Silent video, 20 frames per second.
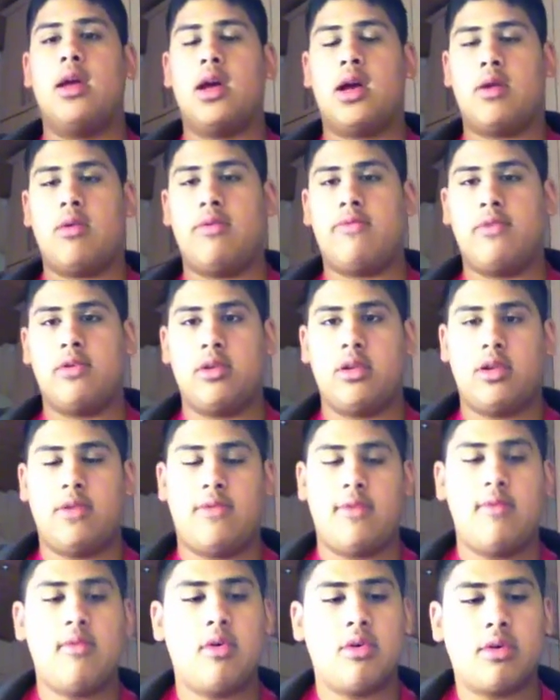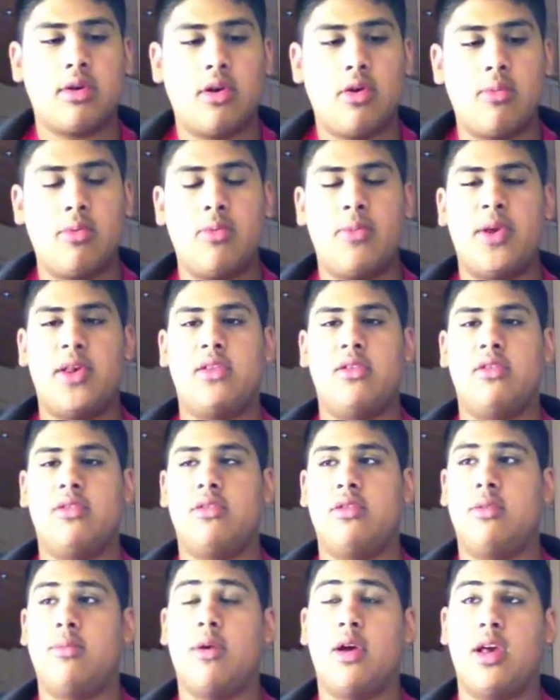However, if you've got a global business,
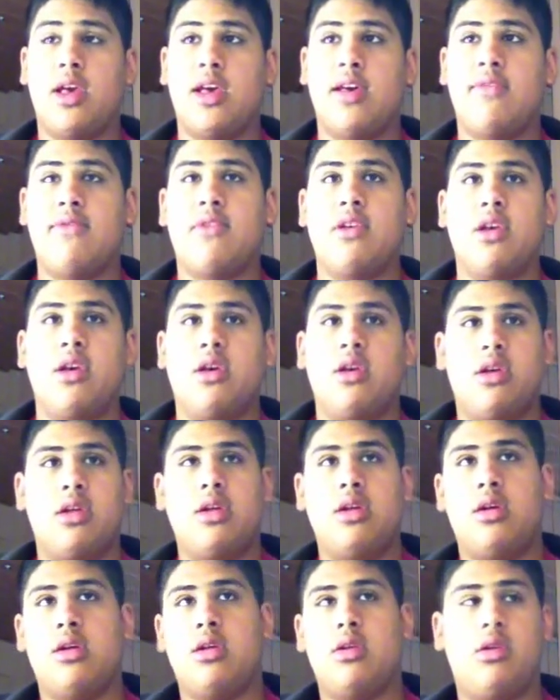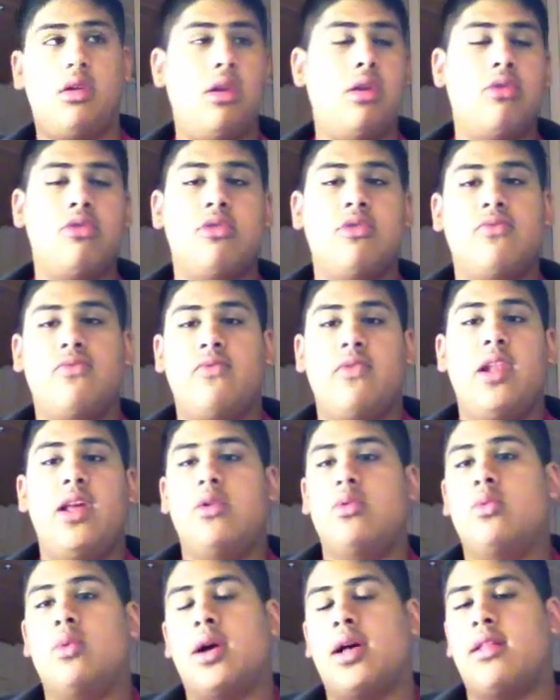you might have loads of
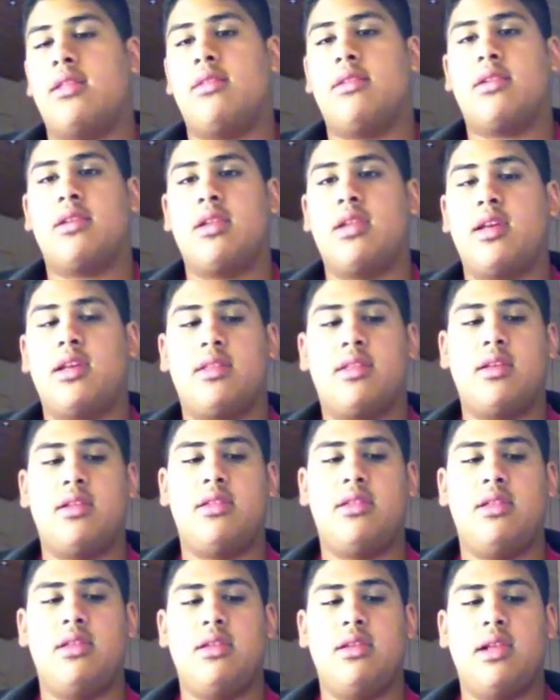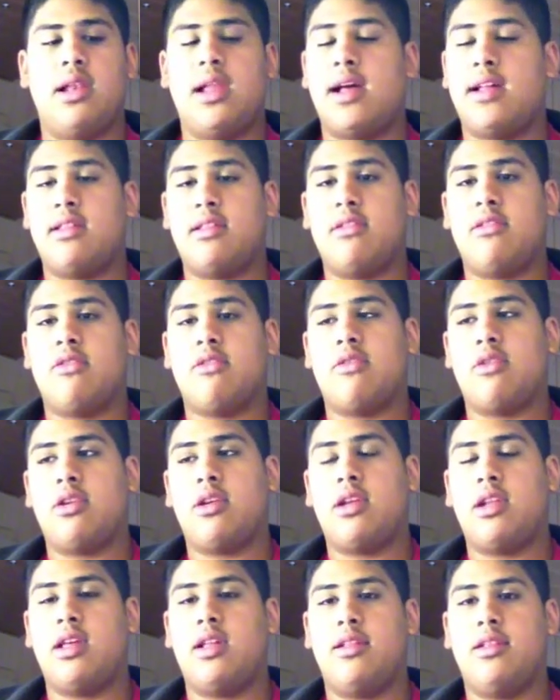little connected
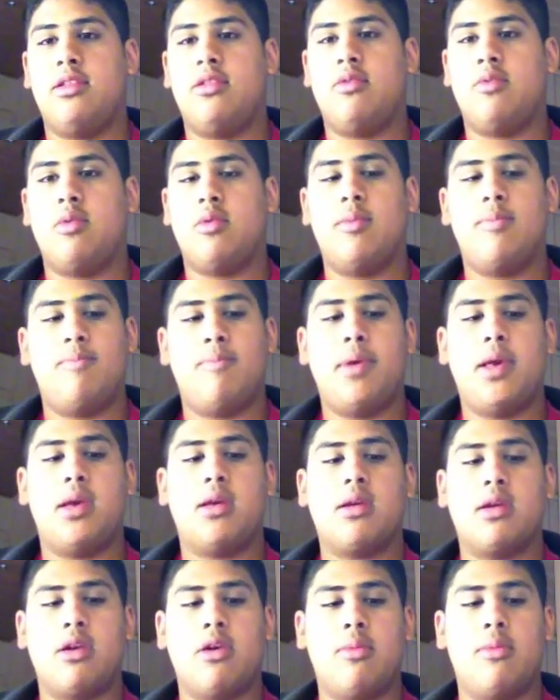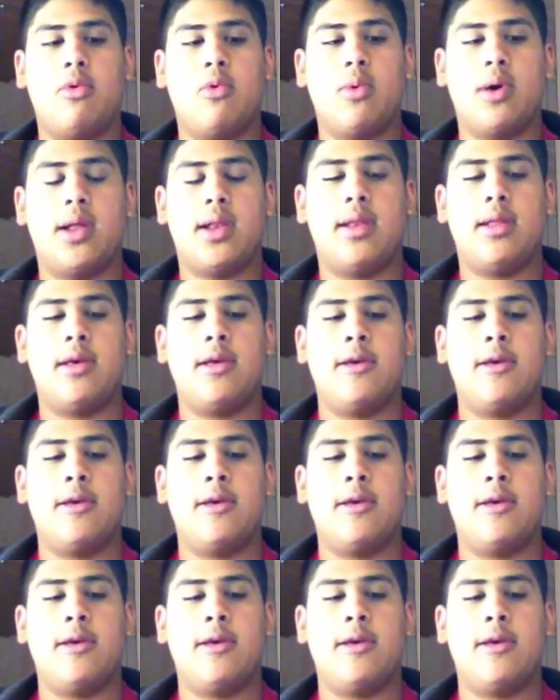to a big global WAN.